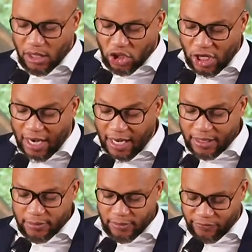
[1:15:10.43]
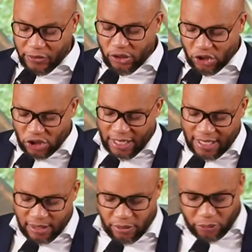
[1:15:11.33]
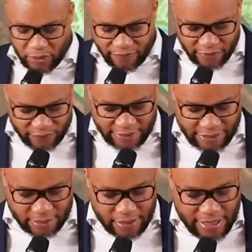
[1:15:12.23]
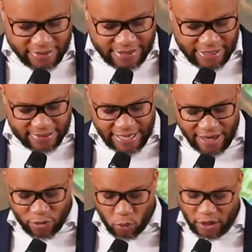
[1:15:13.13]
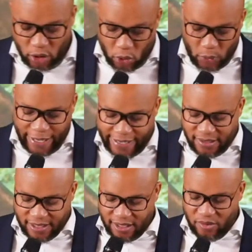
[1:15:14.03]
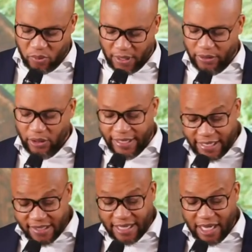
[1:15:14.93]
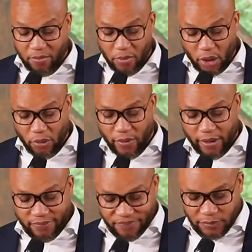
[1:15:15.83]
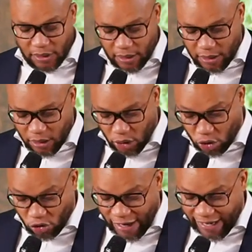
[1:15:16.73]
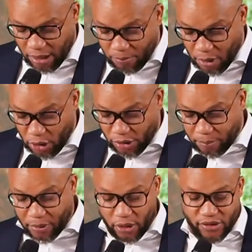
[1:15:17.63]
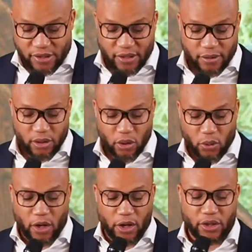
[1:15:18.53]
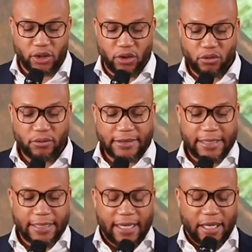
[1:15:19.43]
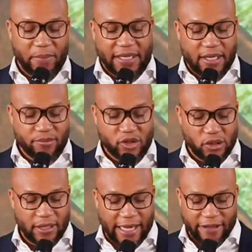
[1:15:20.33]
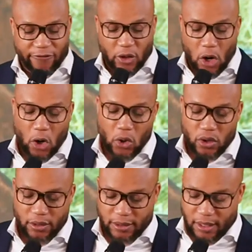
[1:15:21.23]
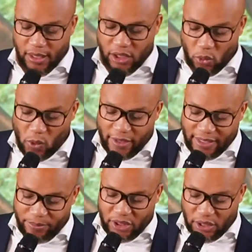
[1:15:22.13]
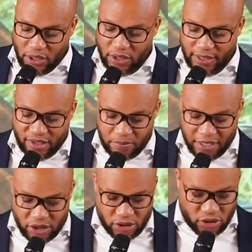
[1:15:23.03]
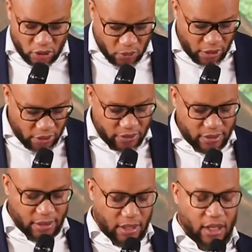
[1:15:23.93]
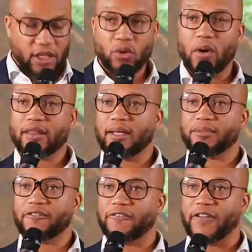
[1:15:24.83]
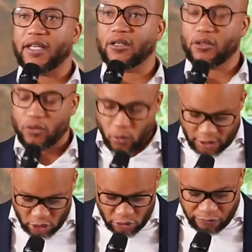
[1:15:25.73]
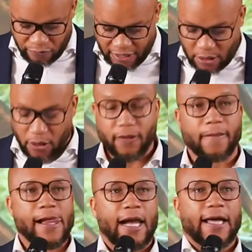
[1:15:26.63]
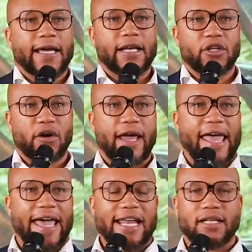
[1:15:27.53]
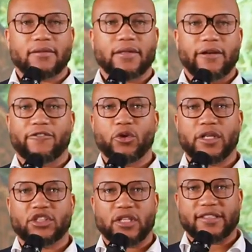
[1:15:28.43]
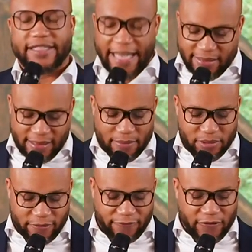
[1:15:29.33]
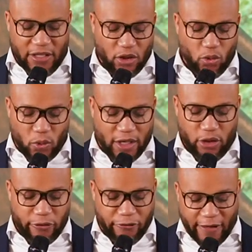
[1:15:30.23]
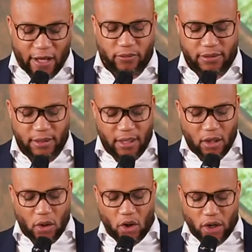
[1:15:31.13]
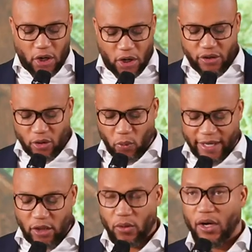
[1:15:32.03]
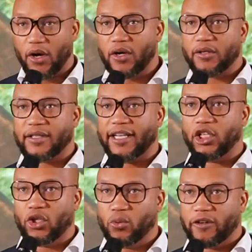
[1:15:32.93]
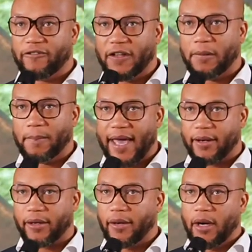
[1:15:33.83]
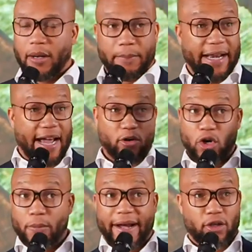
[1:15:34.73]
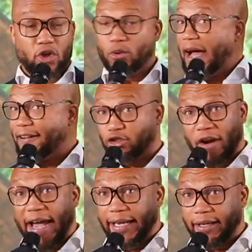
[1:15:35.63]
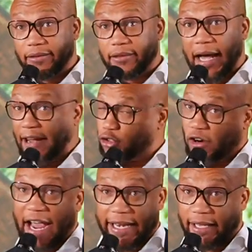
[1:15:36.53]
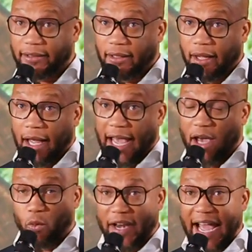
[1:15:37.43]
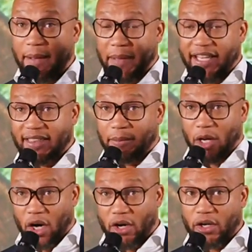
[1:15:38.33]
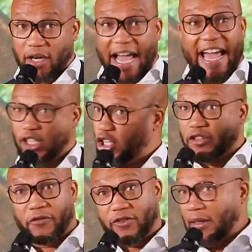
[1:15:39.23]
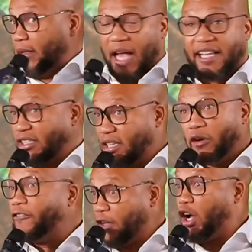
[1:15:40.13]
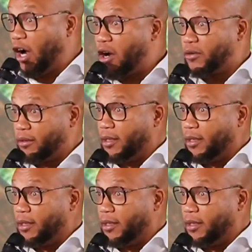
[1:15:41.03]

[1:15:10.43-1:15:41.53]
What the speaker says: John, 1 John 3:15 says, everyone who hates his brother is a murderer. You try to murder the person who hurt you. It becomes your life goal. You want them to hurt as much as you hurt. You want them to feel what you feel. In your head, if you could just get them to feel what you felt or hurt the way you hurt, then you would feel better. But I don't know about you. I've tried it. And when I make them hurt, I still feel hurt.